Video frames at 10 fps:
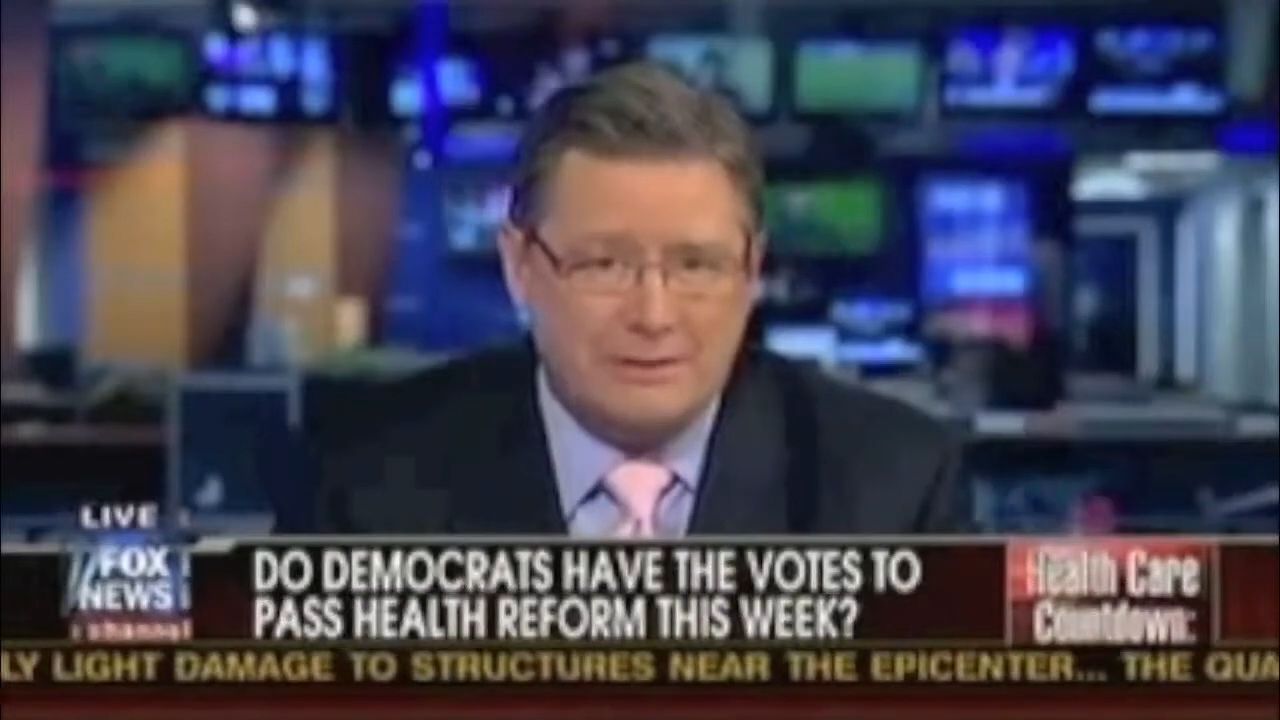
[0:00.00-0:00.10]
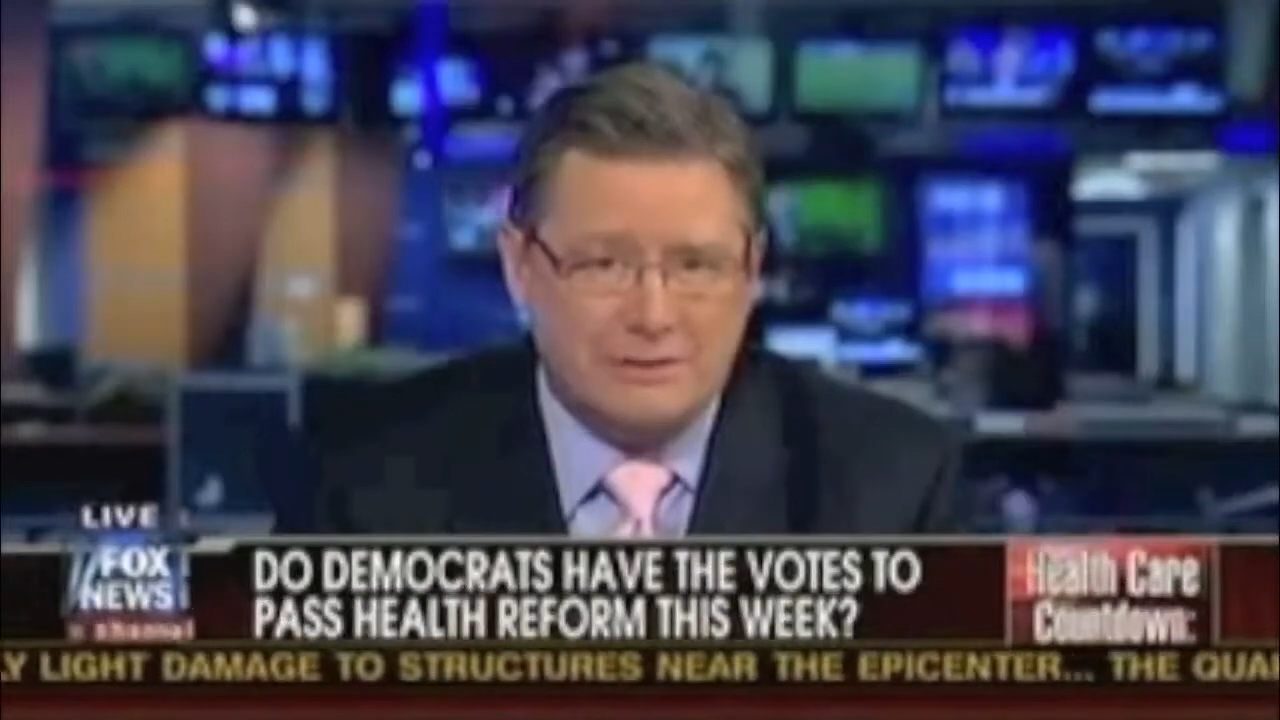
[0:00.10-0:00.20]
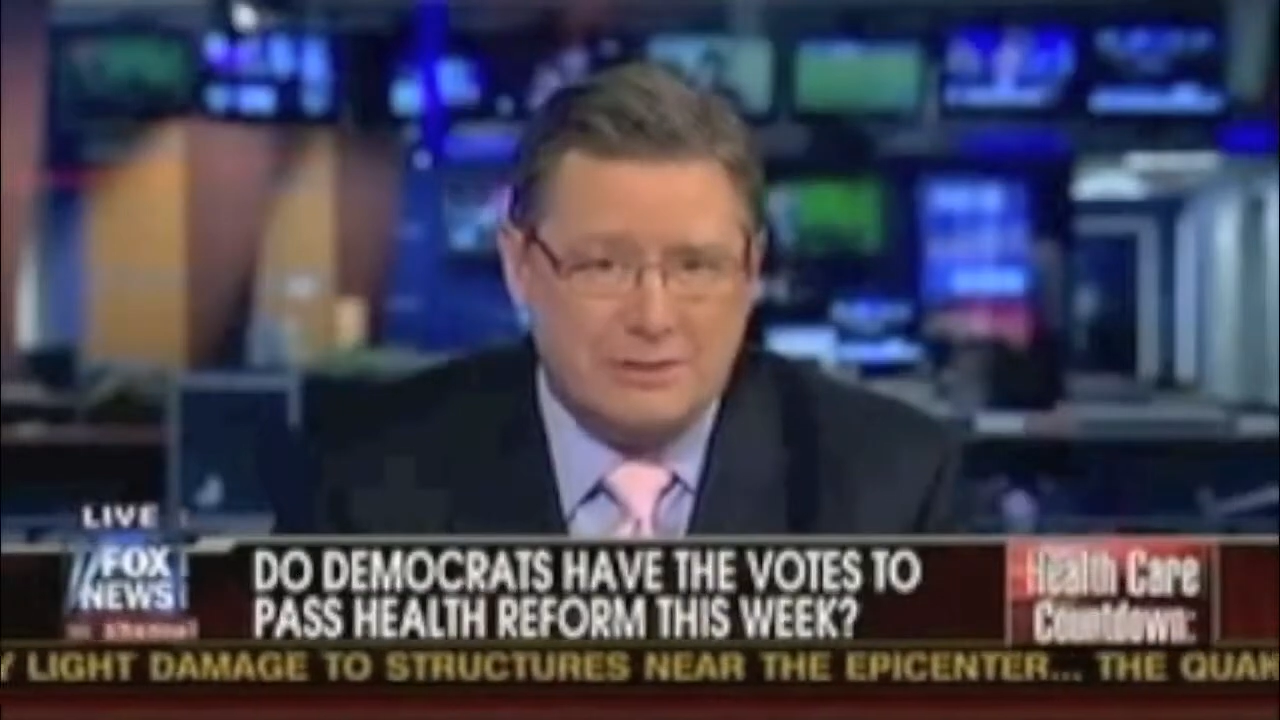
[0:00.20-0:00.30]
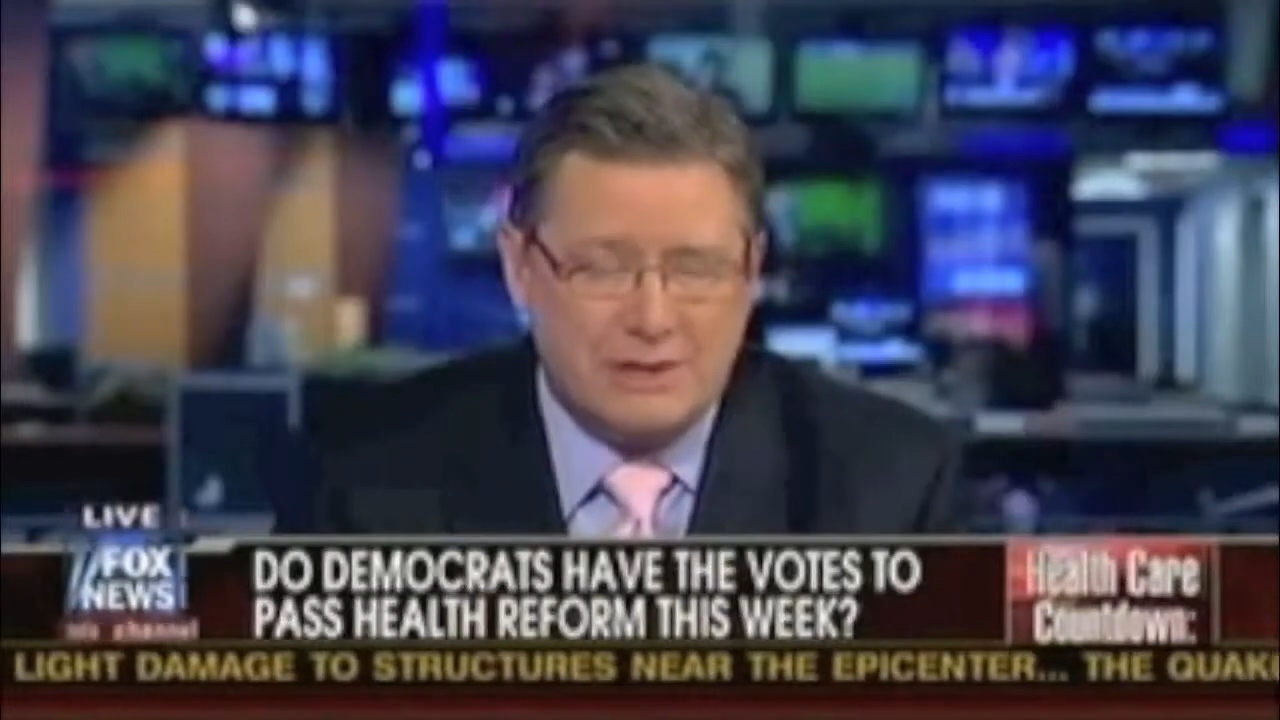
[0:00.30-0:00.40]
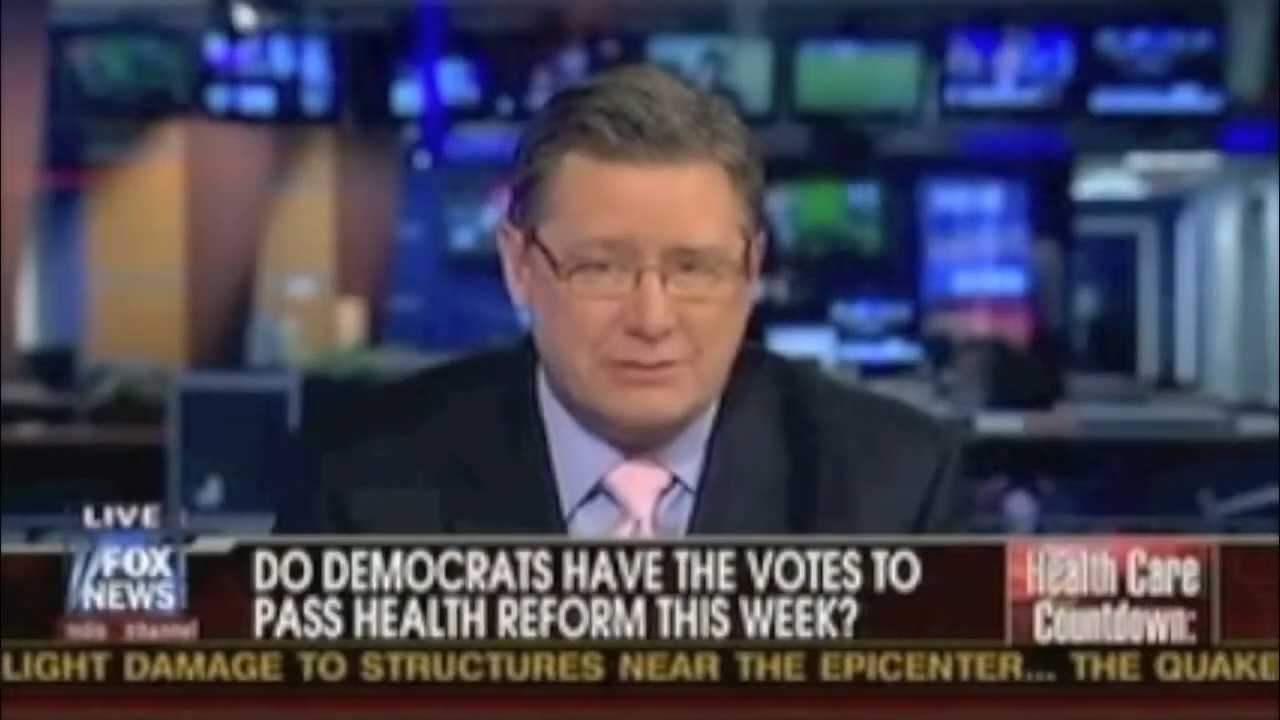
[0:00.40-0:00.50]

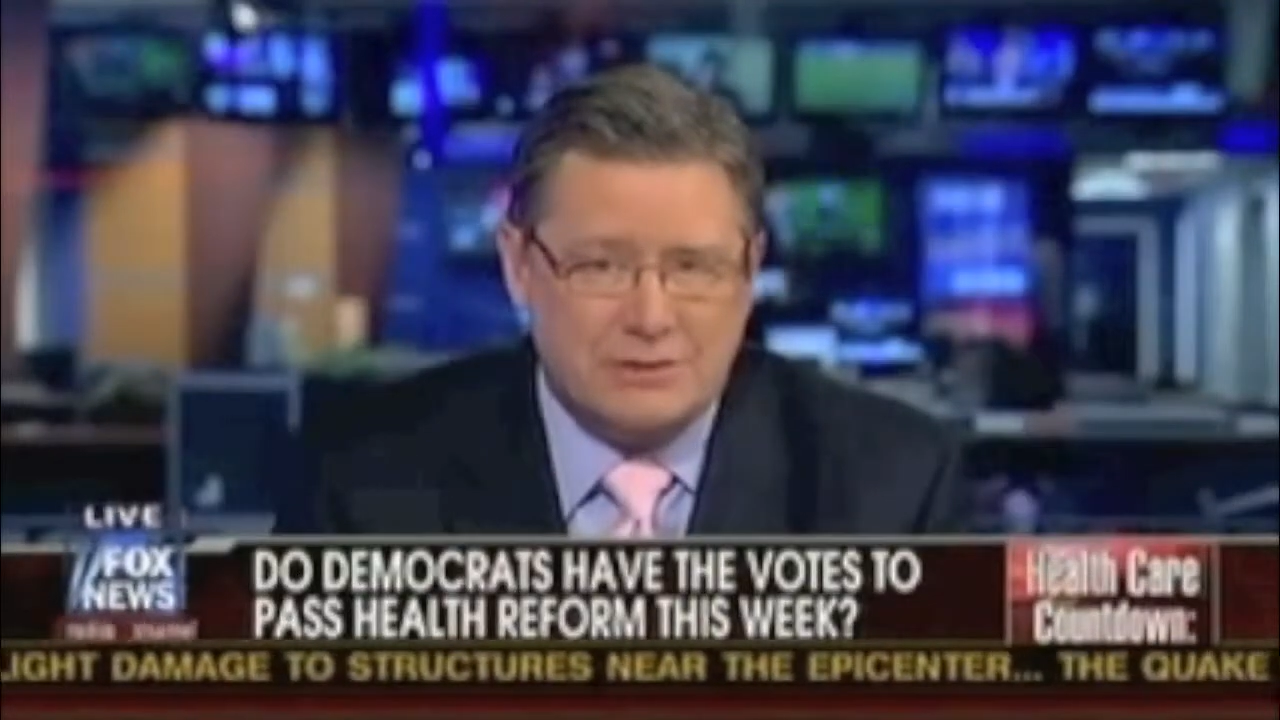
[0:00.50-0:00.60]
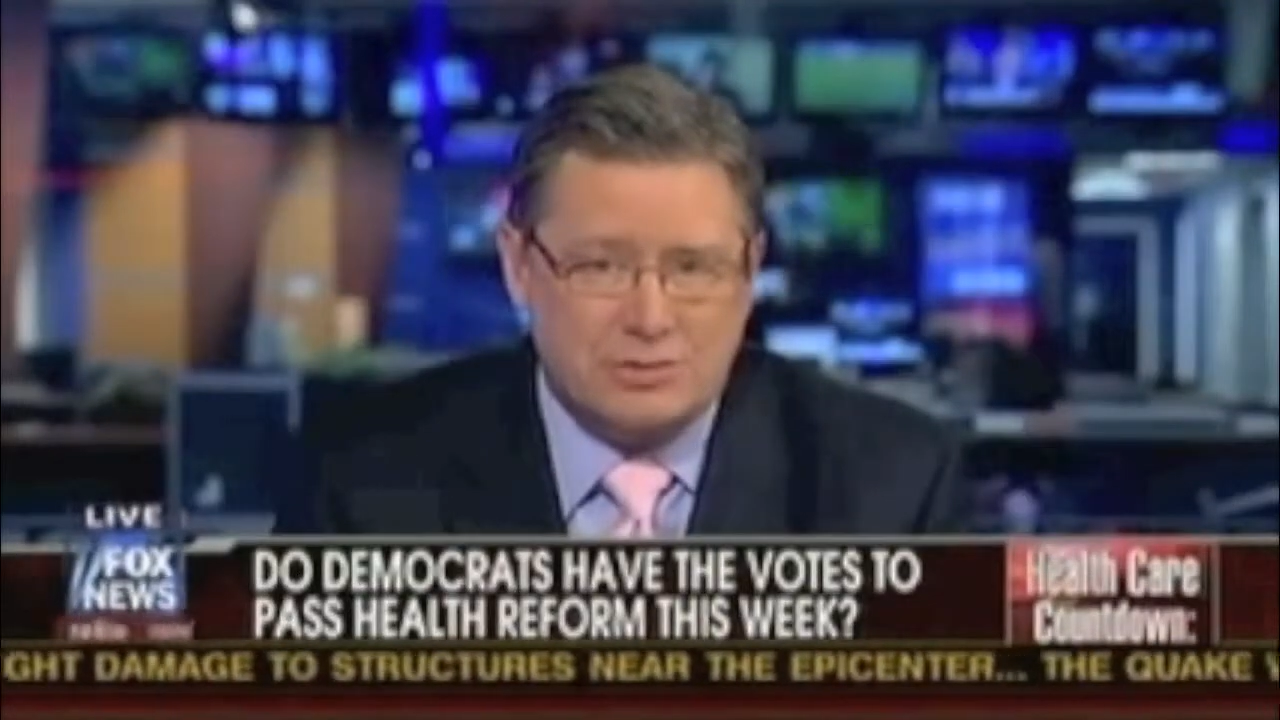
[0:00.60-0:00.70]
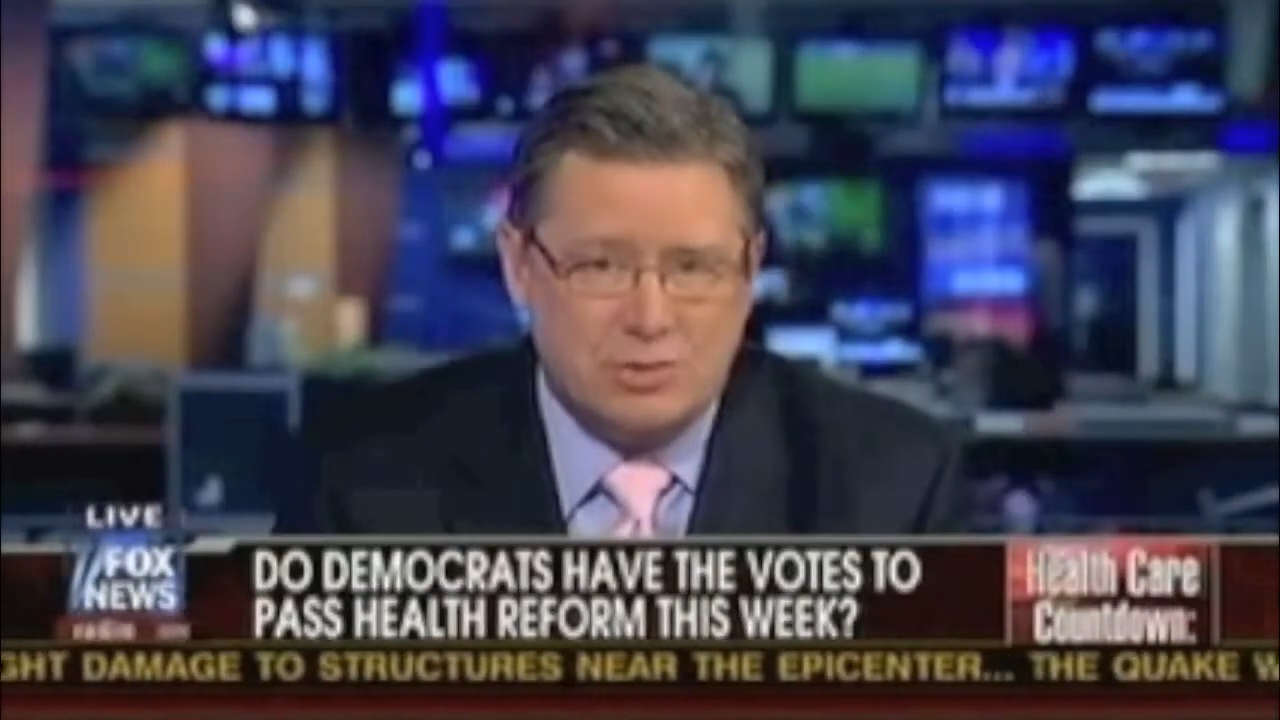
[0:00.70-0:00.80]
discuss this,